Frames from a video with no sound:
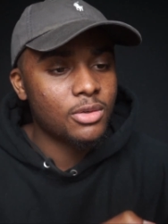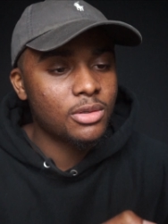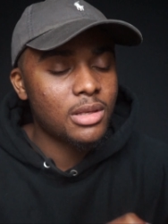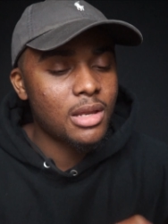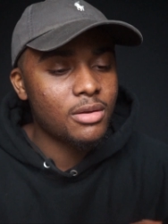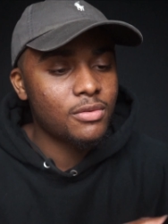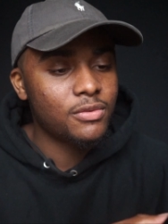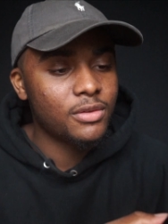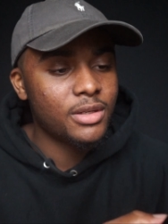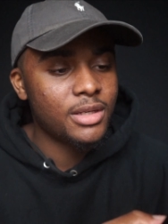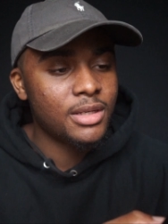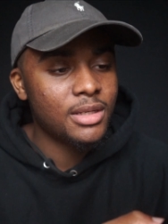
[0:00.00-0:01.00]

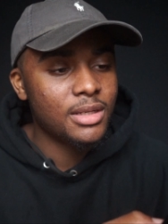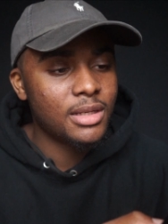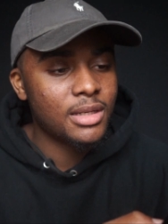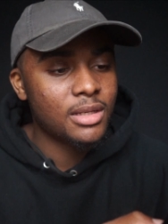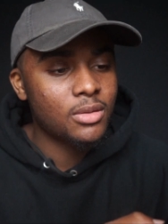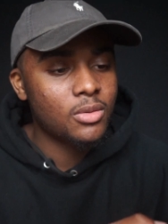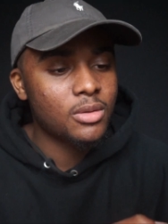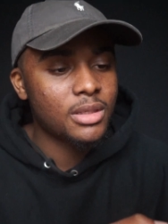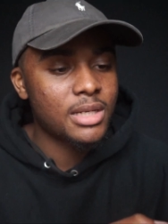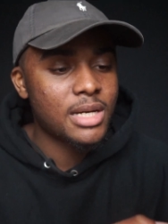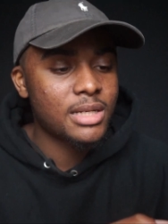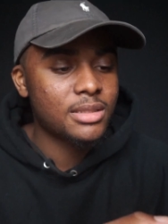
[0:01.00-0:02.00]
clutter-free and
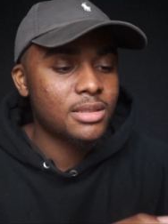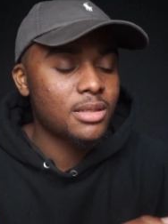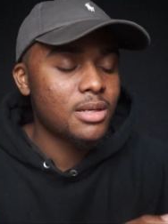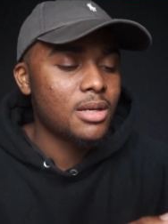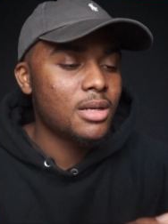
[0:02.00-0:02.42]
organized.